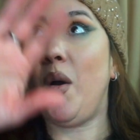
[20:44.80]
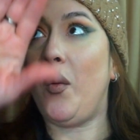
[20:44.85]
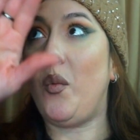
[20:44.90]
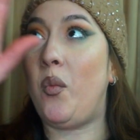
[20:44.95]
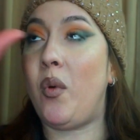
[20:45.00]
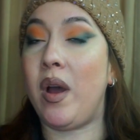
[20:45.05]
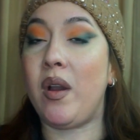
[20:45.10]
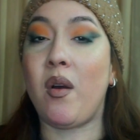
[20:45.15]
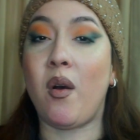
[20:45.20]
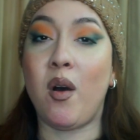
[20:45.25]

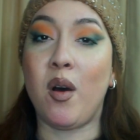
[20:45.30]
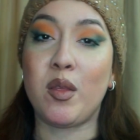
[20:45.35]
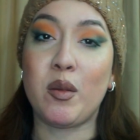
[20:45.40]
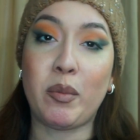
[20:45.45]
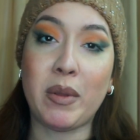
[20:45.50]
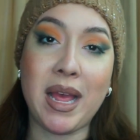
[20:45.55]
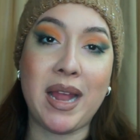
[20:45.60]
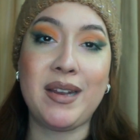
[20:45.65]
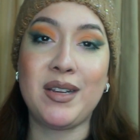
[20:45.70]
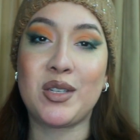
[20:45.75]
what all the
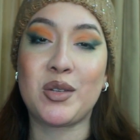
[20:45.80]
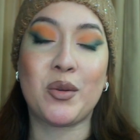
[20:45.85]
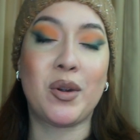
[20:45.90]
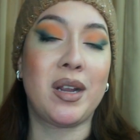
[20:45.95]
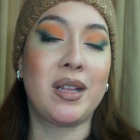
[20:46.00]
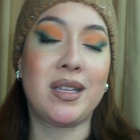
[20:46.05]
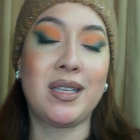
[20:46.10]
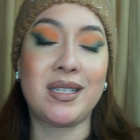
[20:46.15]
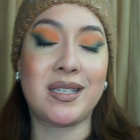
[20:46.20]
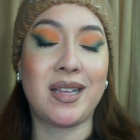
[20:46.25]
planets were,
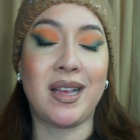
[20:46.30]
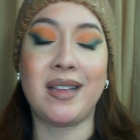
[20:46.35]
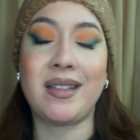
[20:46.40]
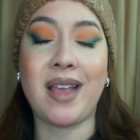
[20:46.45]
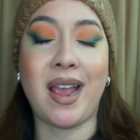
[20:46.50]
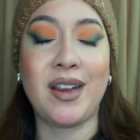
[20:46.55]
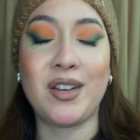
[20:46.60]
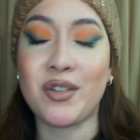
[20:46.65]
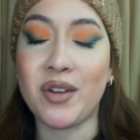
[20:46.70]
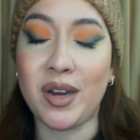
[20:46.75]
at least that
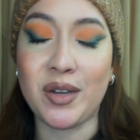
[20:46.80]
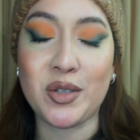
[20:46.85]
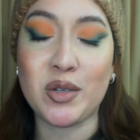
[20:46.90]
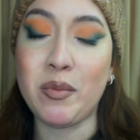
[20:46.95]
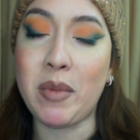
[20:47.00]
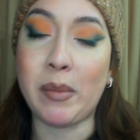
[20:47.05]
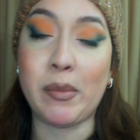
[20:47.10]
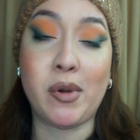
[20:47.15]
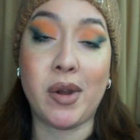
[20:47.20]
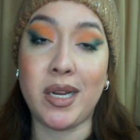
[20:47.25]
I tried to
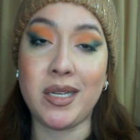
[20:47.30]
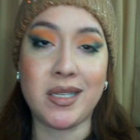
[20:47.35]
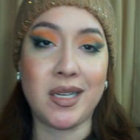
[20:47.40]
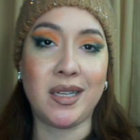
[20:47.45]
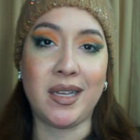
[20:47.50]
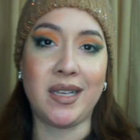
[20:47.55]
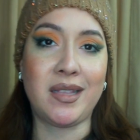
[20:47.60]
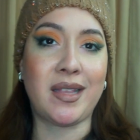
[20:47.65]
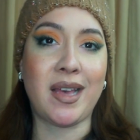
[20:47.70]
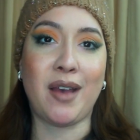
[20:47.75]
memorize it
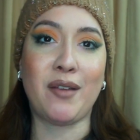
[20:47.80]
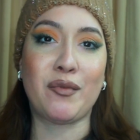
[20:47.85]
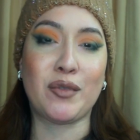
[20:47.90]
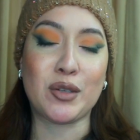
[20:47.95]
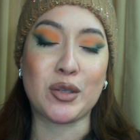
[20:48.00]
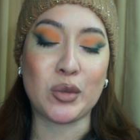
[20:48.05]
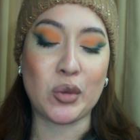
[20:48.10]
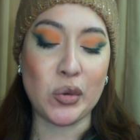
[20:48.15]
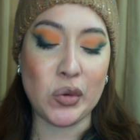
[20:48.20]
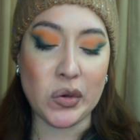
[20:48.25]
like that for
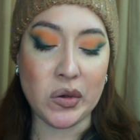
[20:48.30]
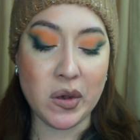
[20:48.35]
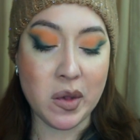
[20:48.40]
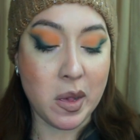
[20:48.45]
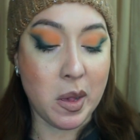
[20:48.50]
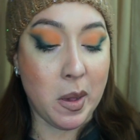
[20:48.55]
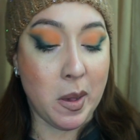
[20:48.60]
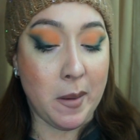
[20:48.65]
school.